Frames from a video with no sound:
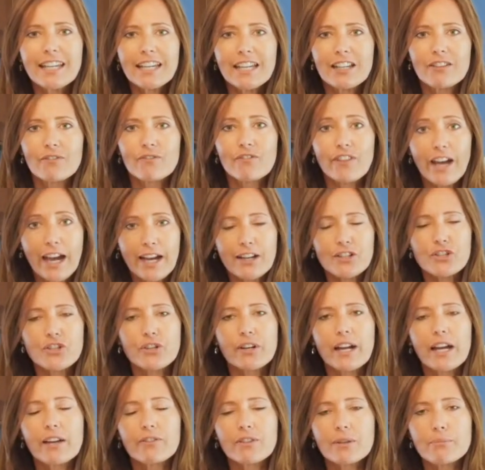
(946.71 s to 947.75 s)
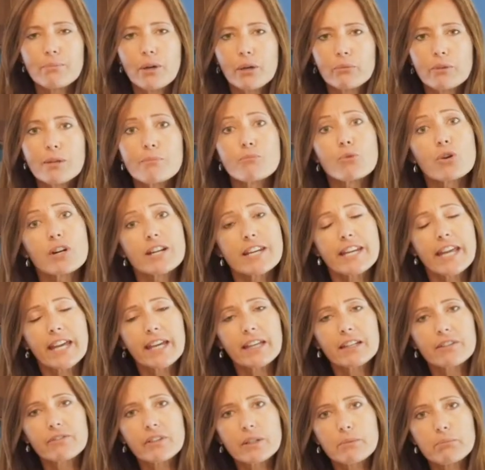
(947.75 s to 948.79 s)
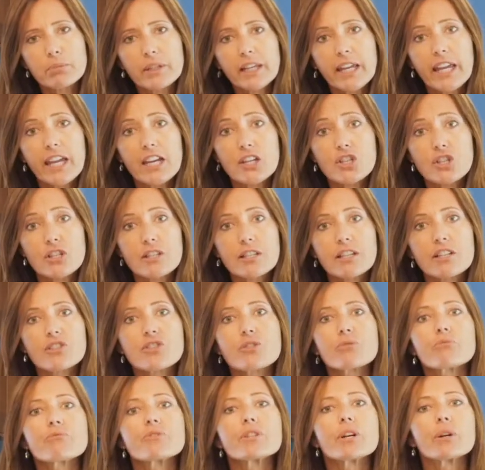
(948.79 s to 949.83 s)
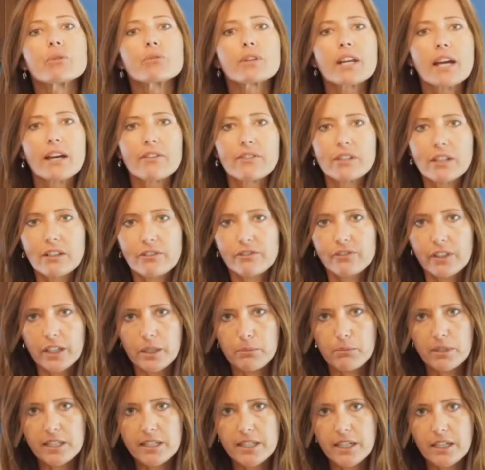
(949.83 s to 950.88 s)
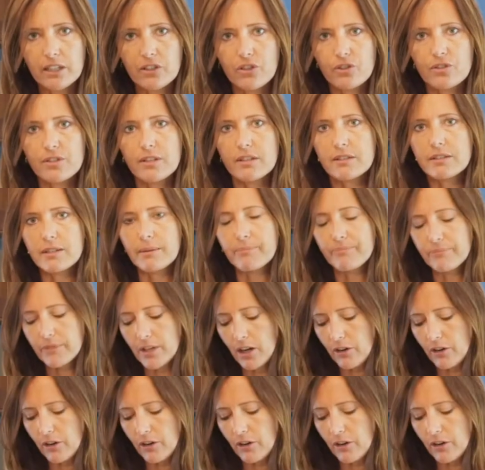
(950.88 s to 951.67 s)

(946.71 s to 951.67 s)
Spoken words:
In fact, you're having probably more negative implications because you don't have enough vitamin D in your system.